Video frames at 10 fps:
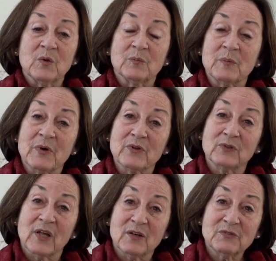My mother
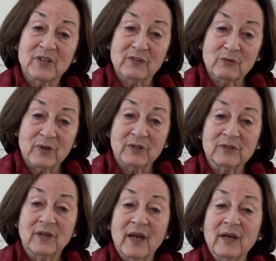loved
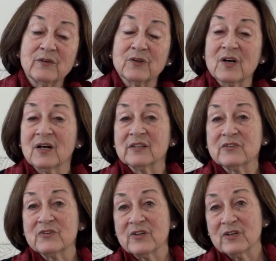Israel and her
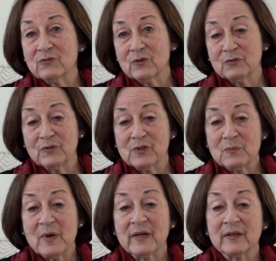colleagues in the Israel
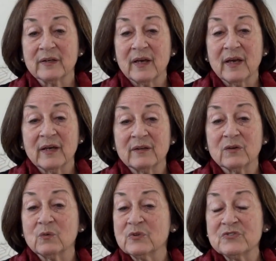Philharmonic and
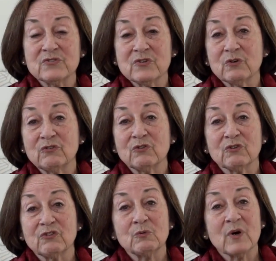wasn't so
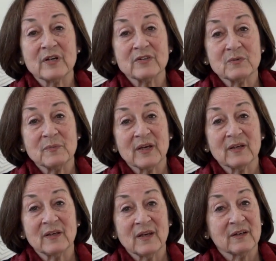sure she wanted to make
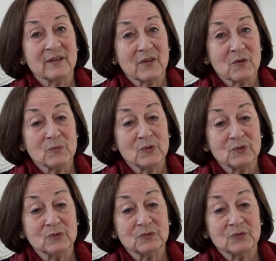yet another
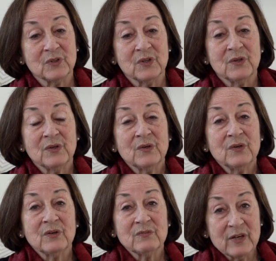move.
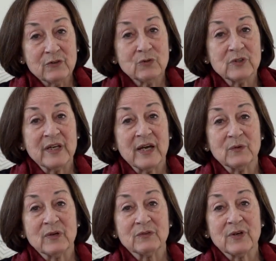Eventually,
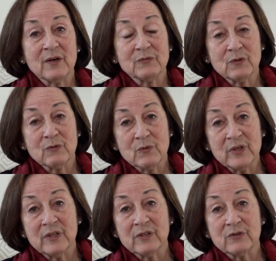however, after 3
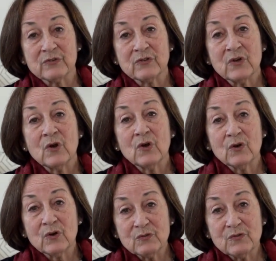years,
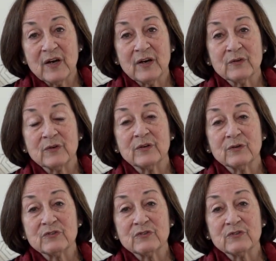her father and her